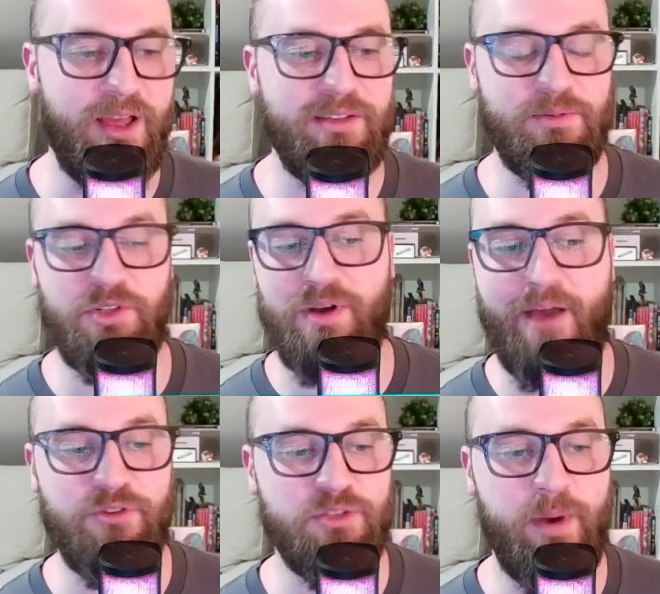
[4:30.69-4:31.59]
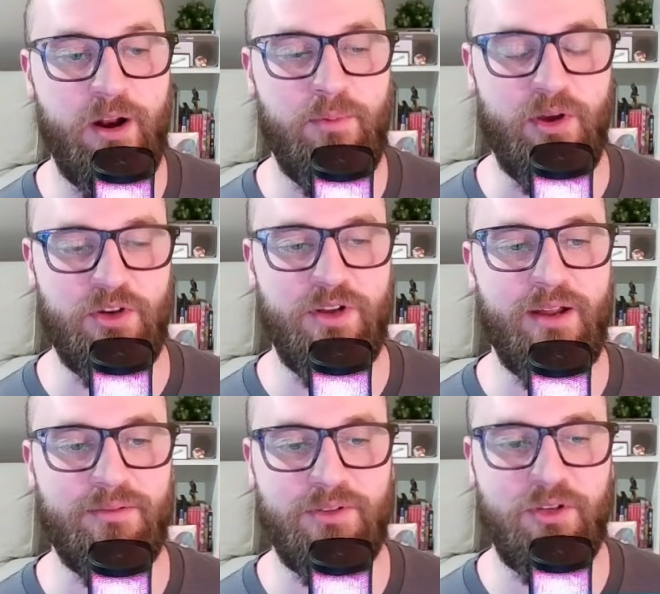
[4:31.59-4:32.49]
Sometimes you don't have your Spider-Punk. You're
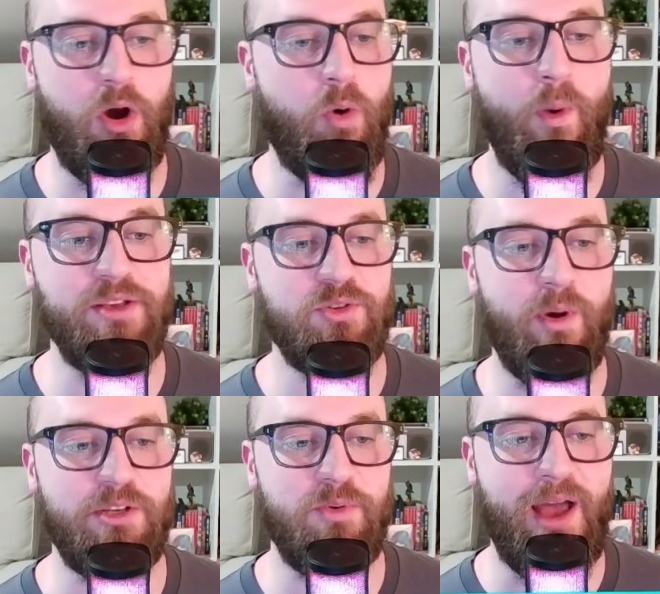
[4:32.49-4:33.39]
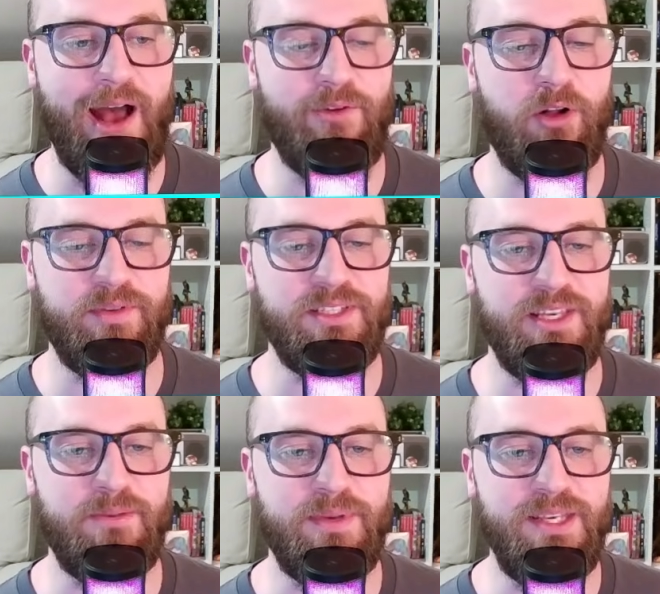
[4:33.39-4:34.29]
not always going to have all these
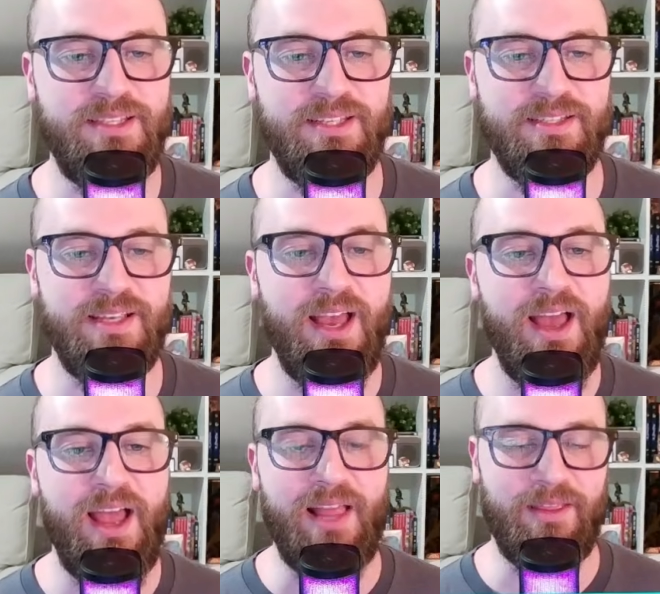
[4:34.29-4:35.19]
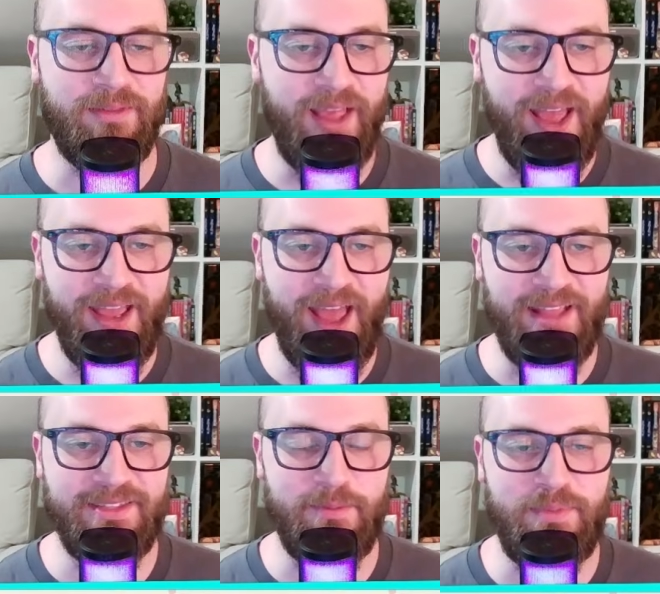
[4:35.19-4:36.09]
key pieces, and Lin Lie
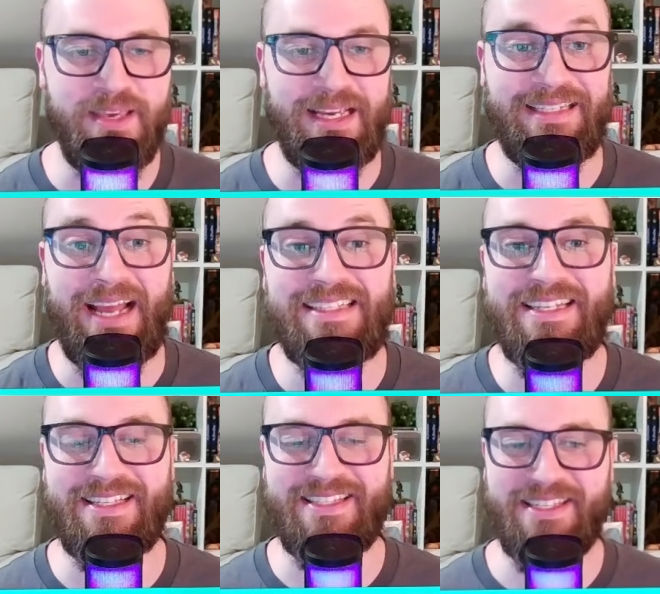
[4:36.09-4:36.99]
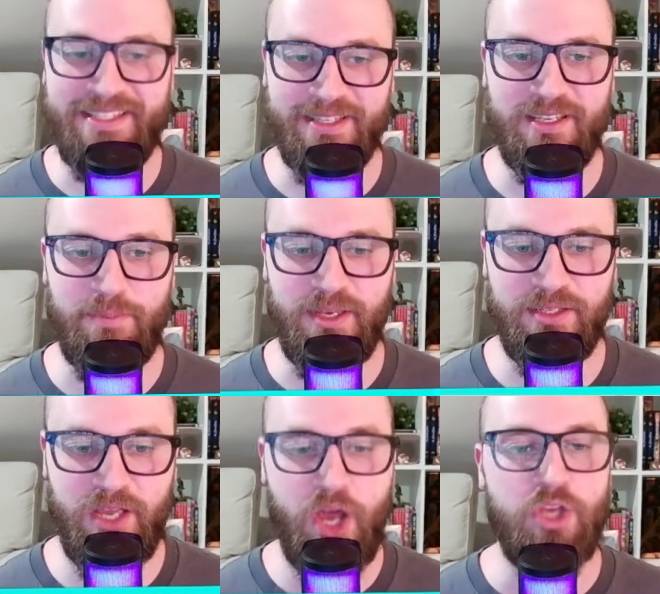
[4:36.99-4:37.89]
ends up being a nice consistency piece.